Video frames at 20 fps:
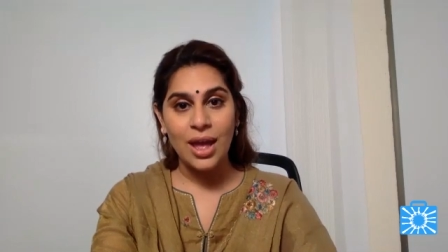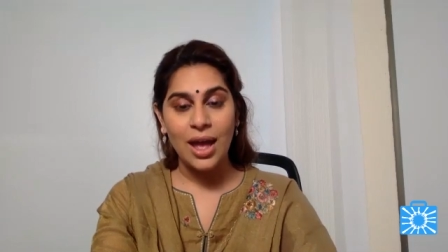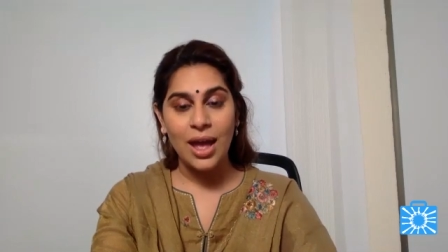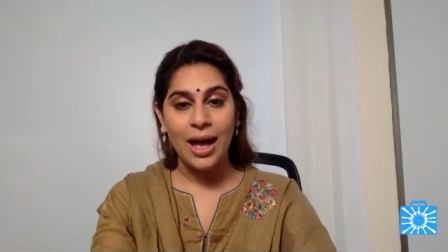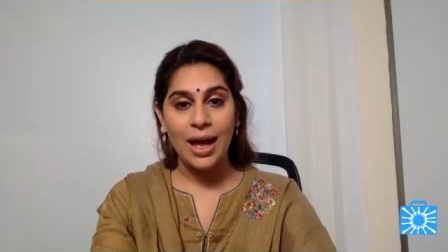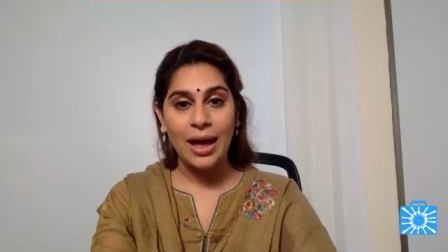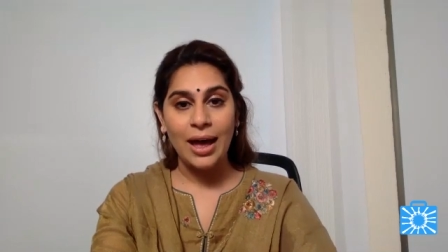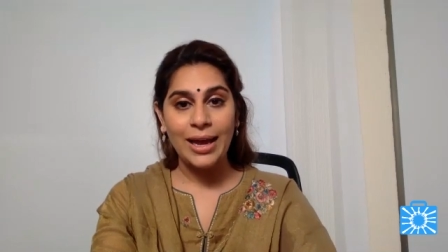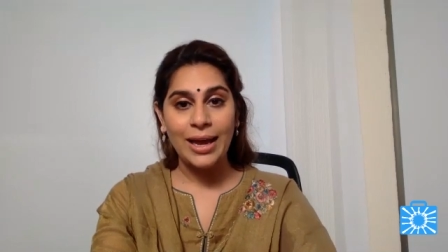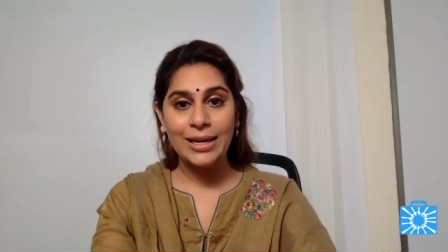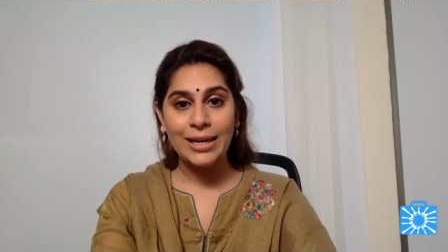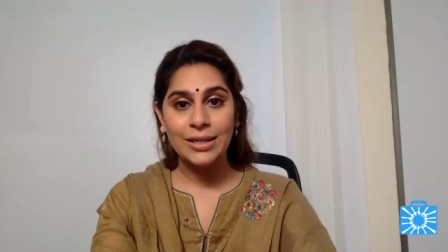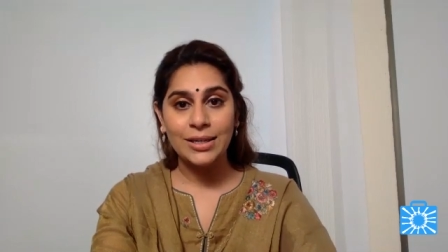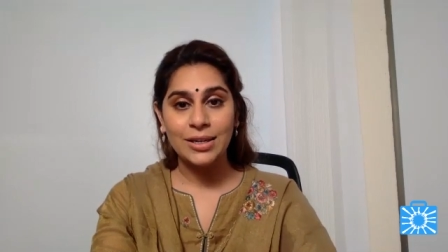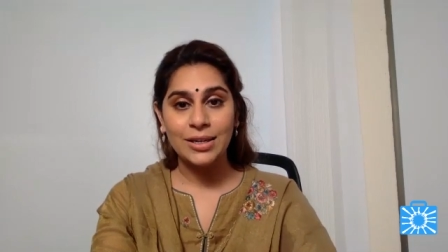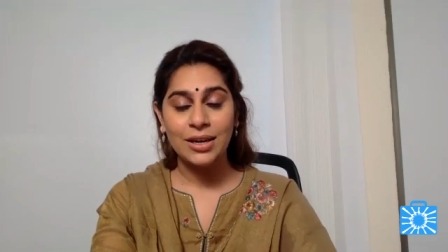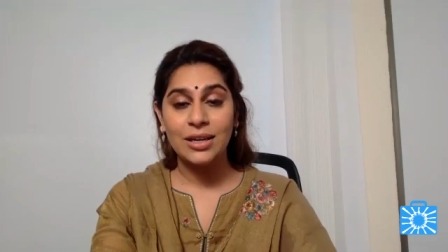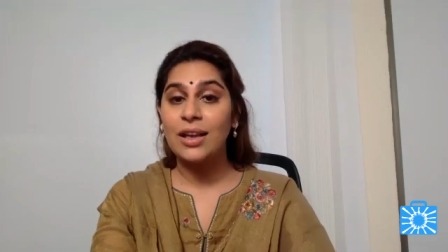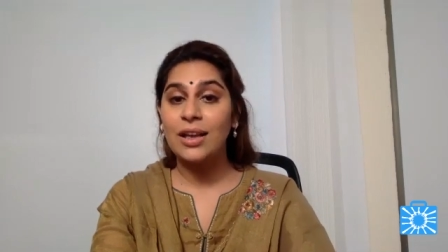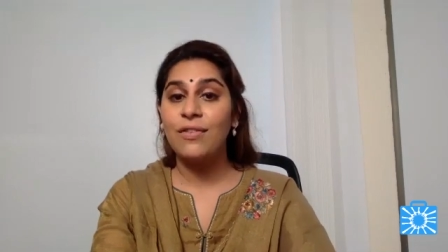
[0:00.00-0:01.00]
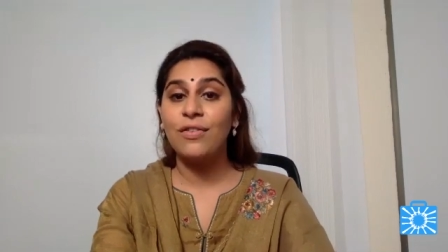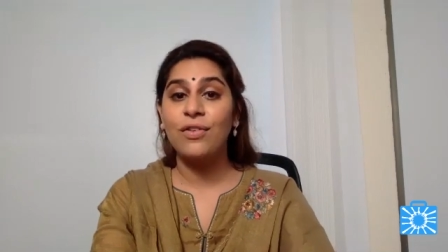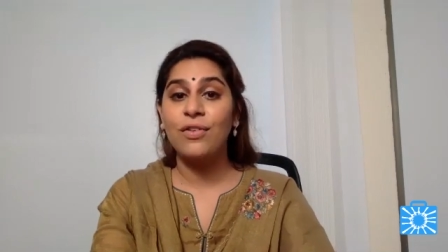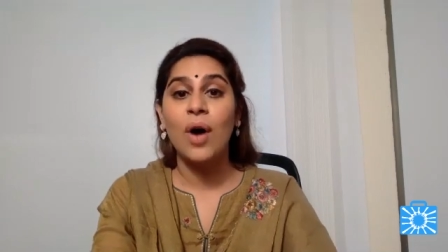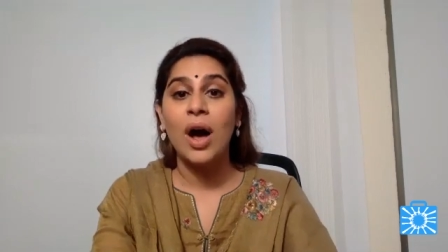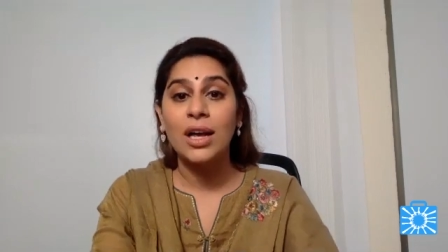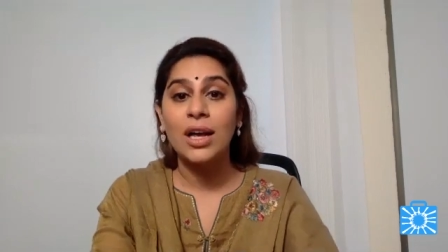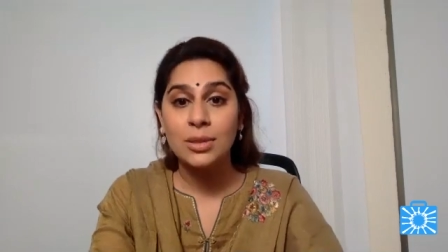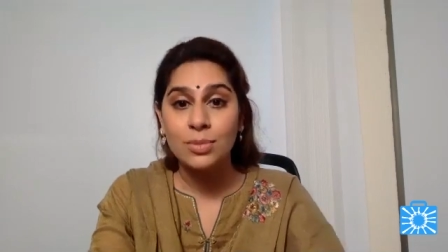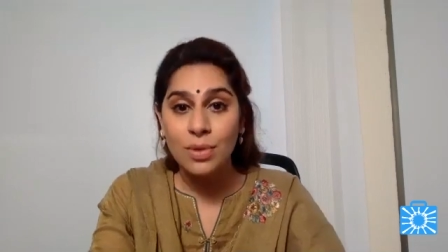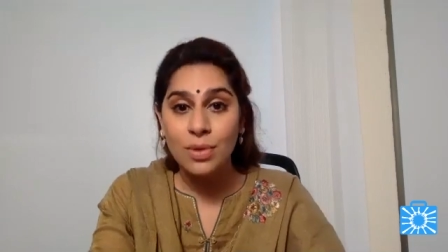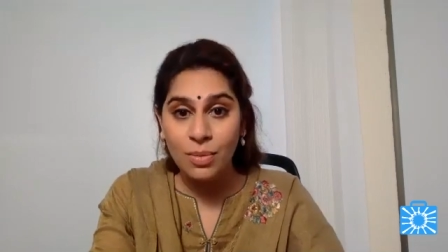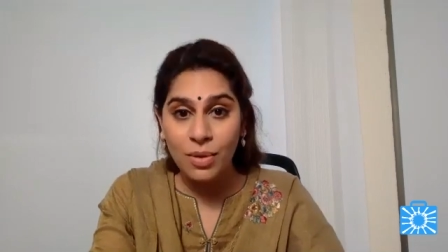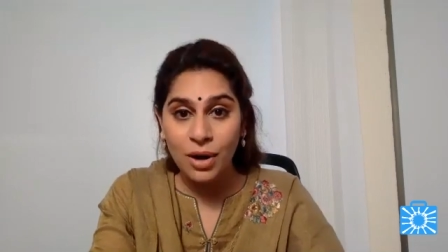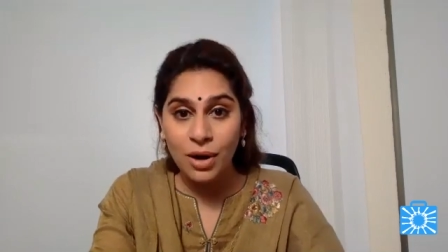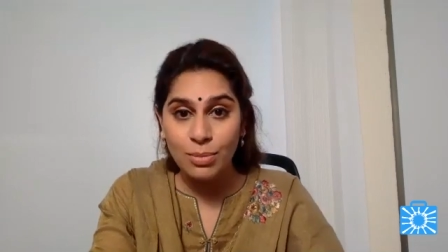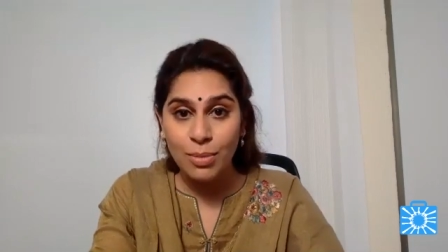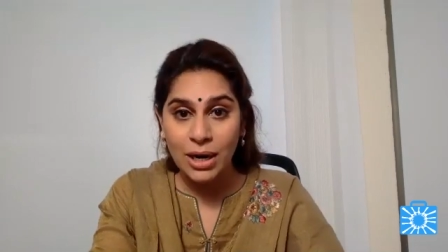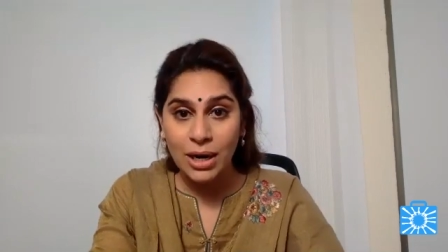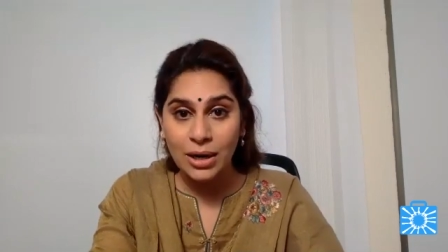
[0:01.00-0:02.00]
And if you ask me about
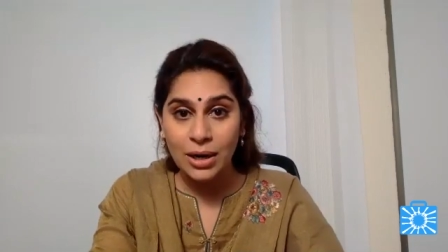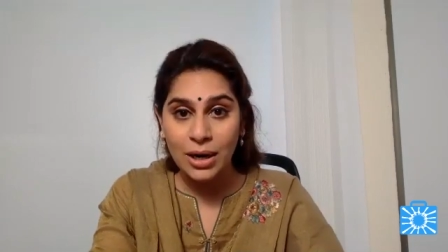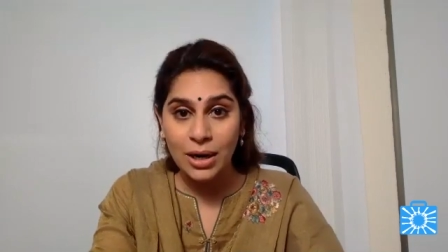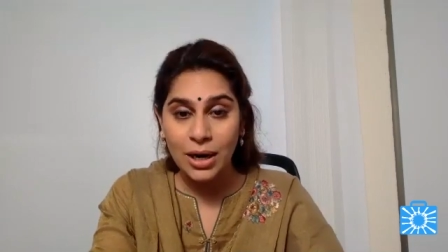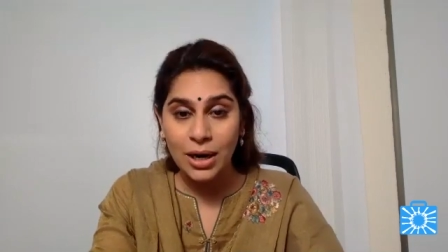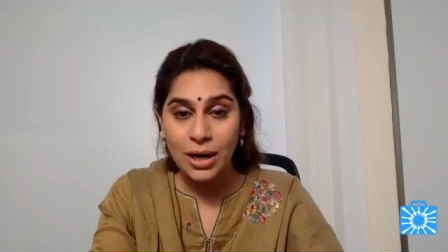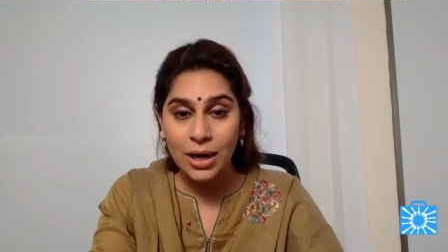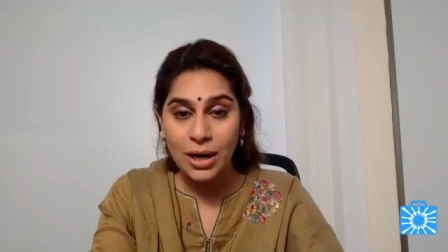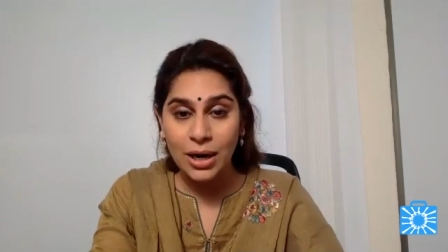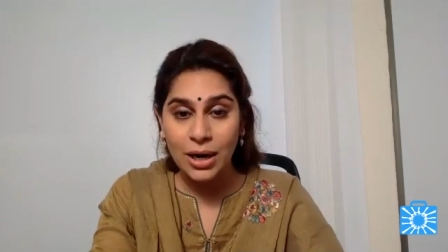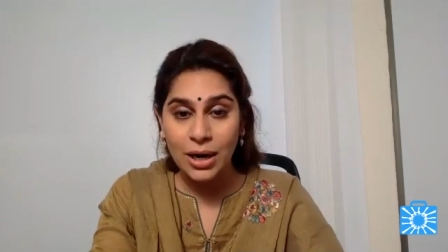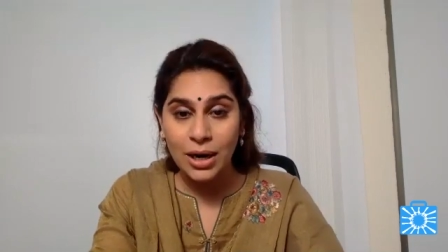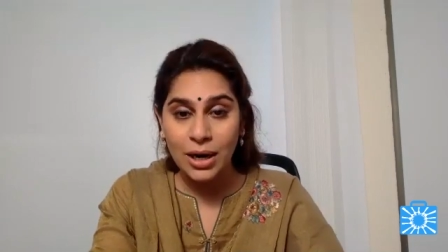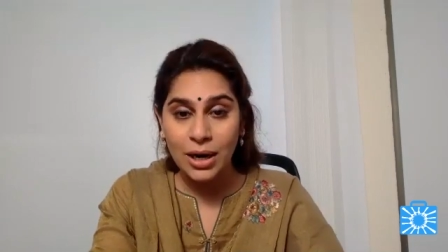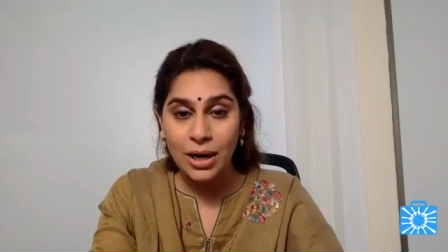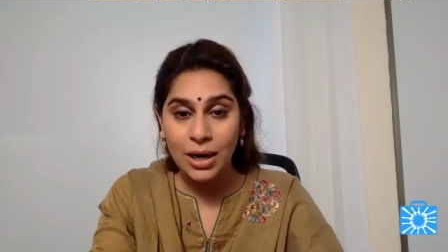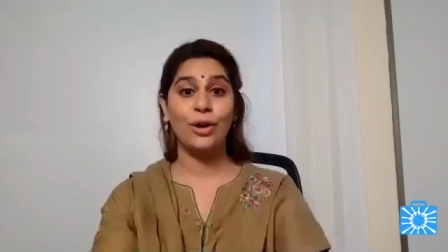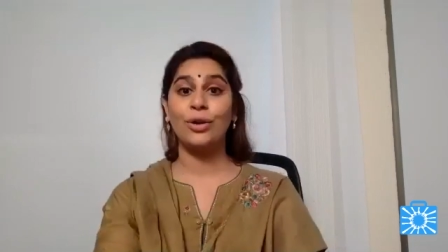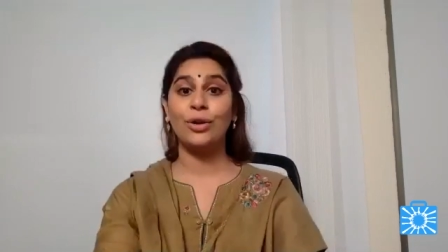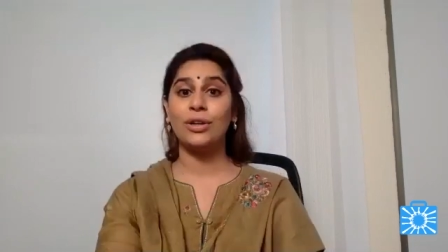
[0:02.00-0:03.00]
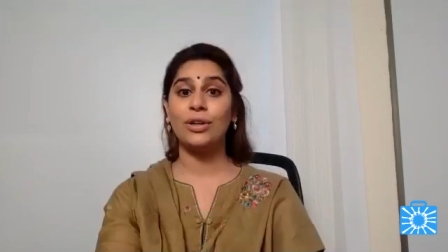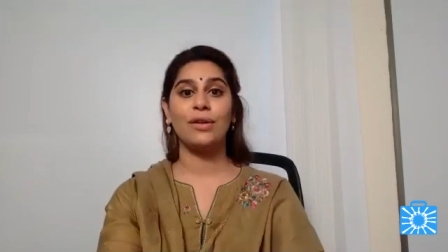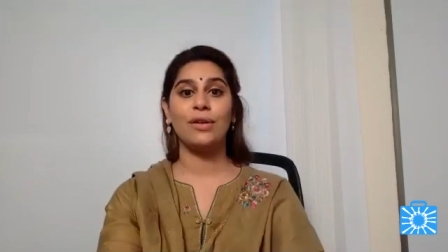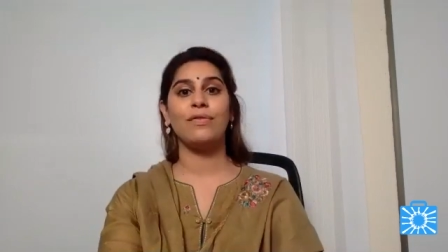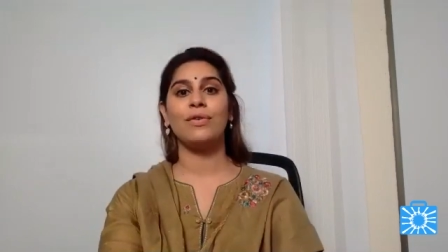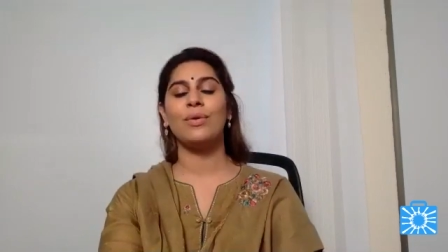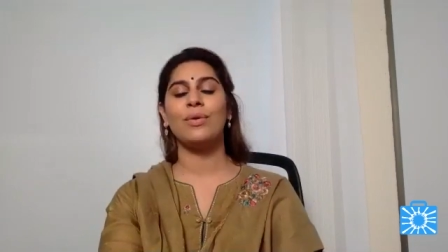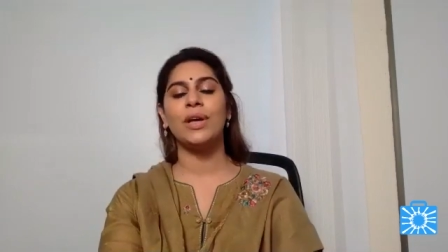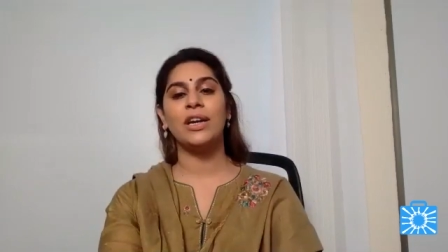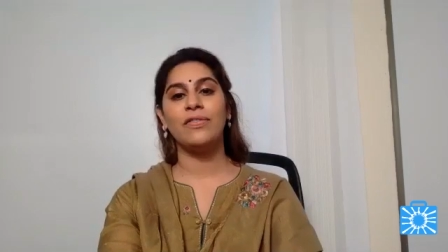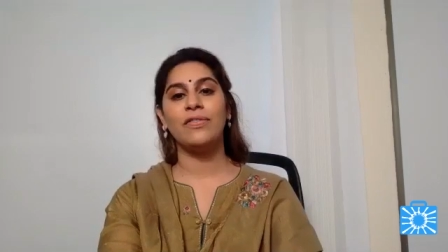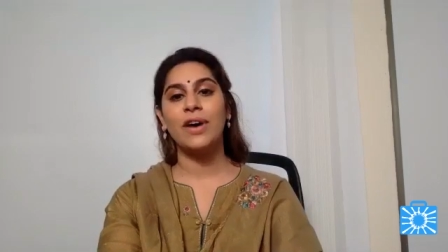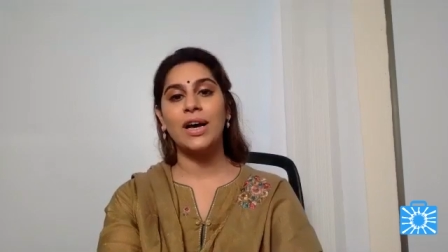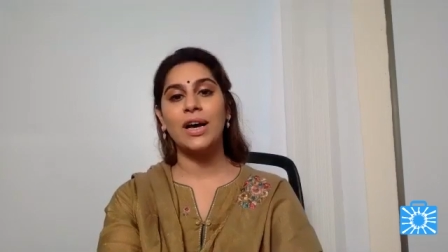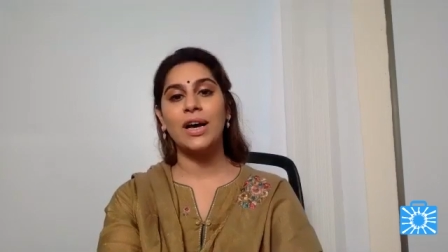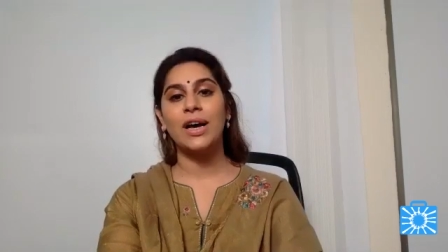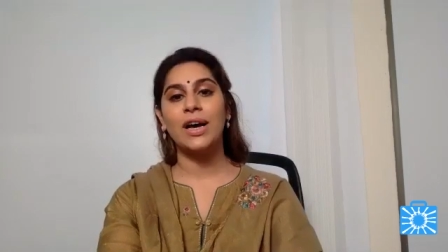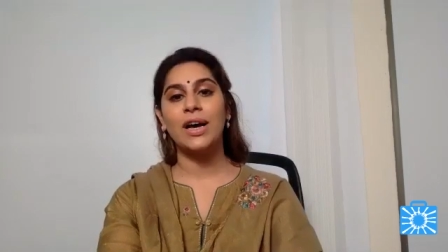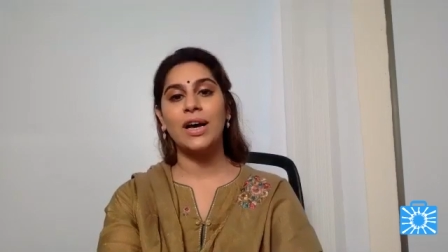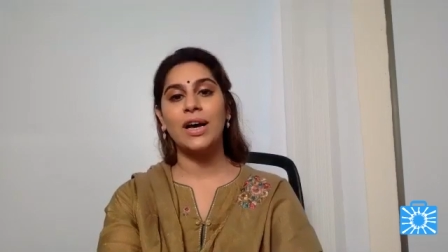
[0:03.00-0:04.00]
mental health, I cannot give you advice
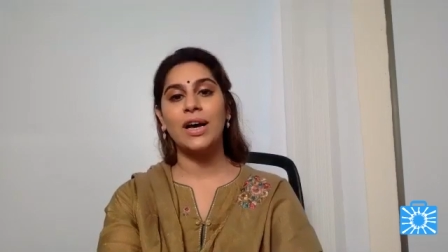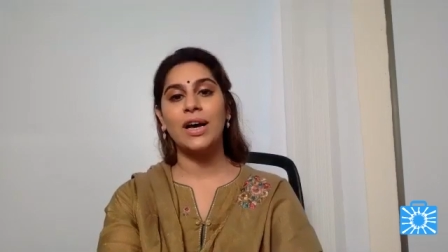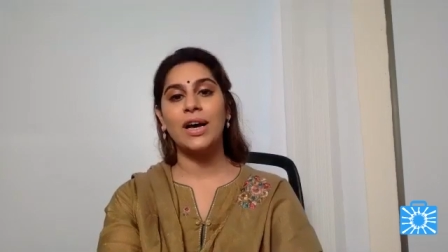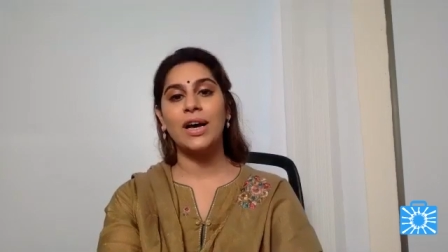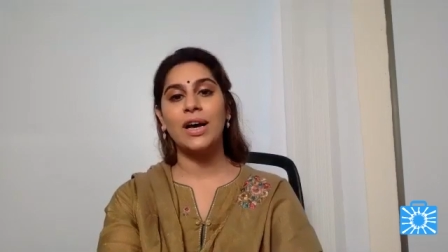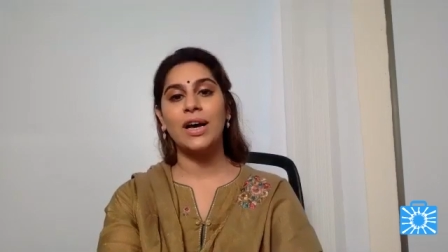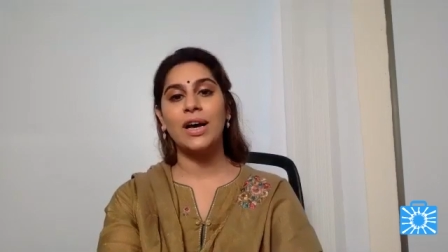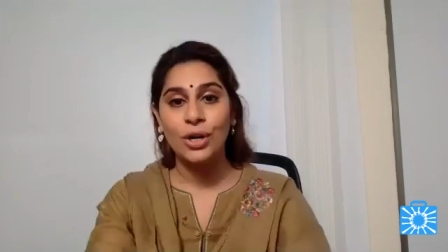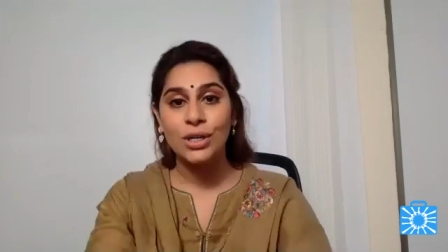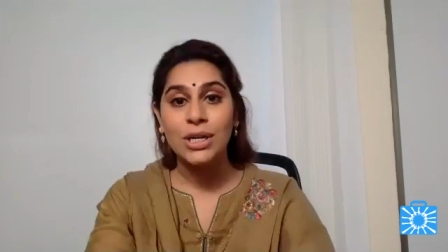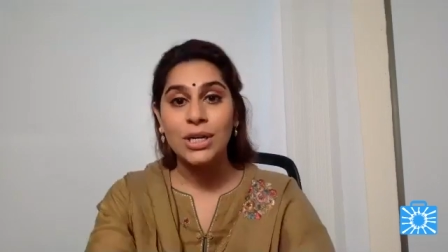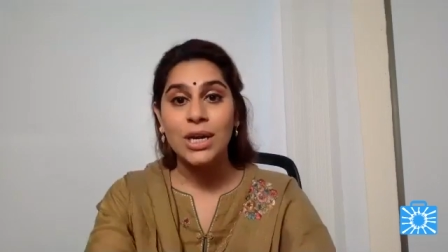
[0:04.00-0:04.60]
since I'm not